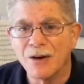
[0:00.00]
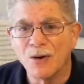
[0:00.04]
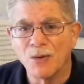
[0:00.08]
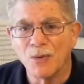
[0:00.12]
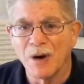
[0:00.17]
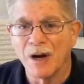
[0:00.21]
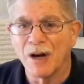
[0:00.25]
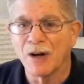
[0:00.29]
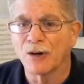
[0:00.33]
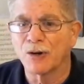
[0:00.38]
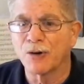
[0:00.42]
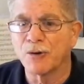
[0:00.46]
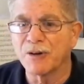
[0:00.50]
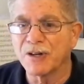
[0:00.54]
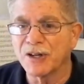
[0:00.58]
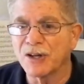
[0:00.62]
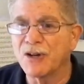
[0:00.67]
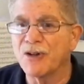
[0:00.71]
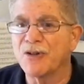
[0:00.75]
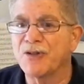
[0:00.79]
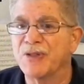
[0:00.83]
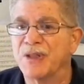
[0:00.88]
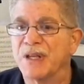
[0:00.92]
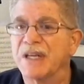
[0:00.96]
Well,
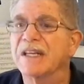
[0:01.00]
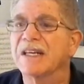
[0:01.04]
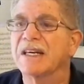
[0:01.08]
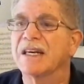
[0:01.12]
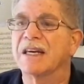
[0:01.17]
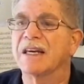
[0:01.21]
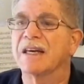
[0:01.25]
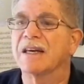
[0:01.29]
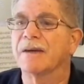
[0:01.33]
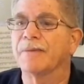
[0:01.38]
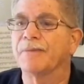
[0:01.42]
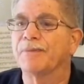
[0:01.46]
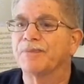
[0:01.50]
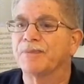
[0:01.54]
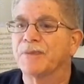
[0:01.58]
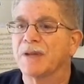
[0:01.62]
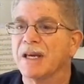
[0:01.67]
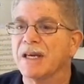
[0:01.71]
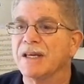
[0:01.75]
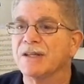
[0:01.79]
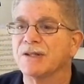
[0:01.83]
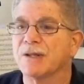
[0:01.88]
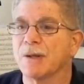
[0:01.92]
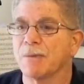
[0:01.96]
critical thinking
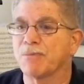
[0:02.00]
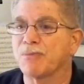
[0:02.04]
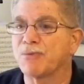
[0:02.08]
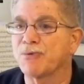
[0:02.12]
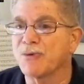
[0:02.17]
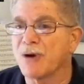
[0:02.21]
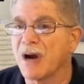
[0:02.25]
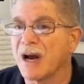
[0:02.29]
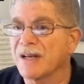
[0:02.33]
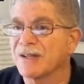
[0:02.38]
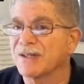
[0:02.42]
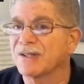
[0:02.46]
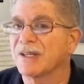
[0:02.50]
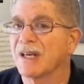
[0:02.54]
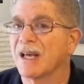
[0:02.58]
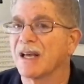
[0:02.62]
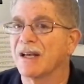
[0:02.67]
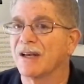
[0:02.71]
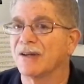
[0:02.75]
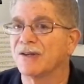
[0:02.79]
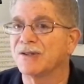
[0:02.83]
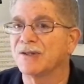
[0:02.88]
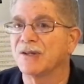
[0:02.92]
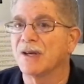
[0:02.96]
is the
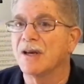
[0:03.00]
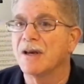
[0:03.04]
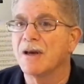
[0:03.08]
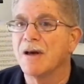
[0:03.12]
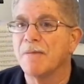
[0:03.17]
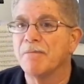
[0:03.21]
process